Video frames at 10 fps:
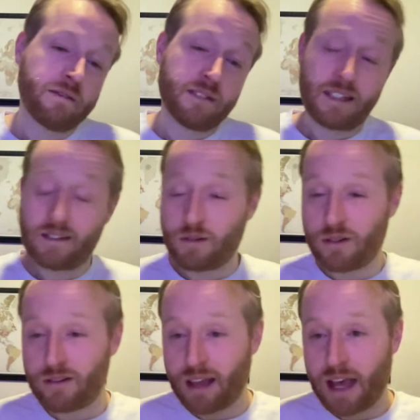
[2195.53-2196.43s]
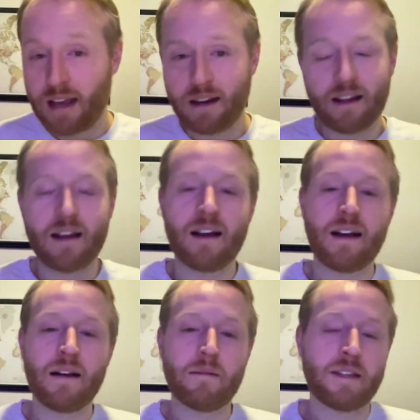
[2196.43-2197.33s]
They did sort of do that,
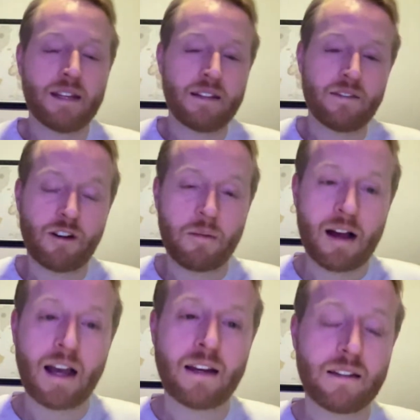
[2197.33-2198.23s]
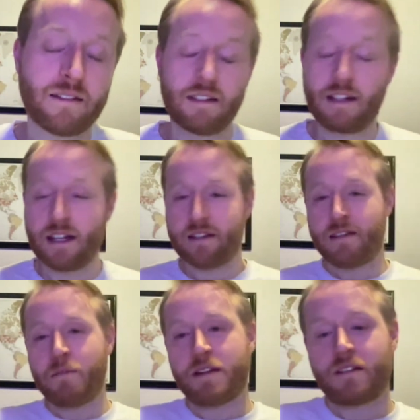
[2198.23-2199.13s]
but they didn't fall behind against
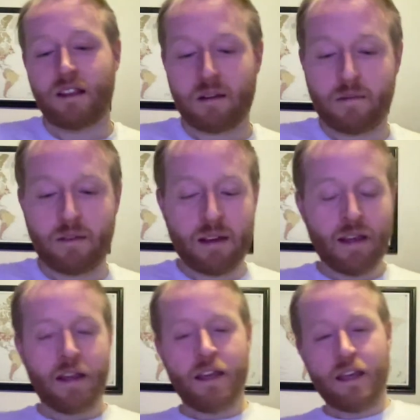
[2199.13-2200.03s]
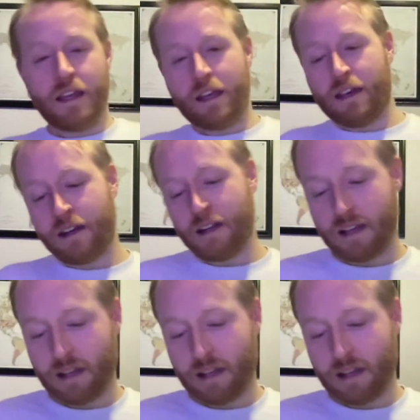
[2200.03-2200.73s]
the best club in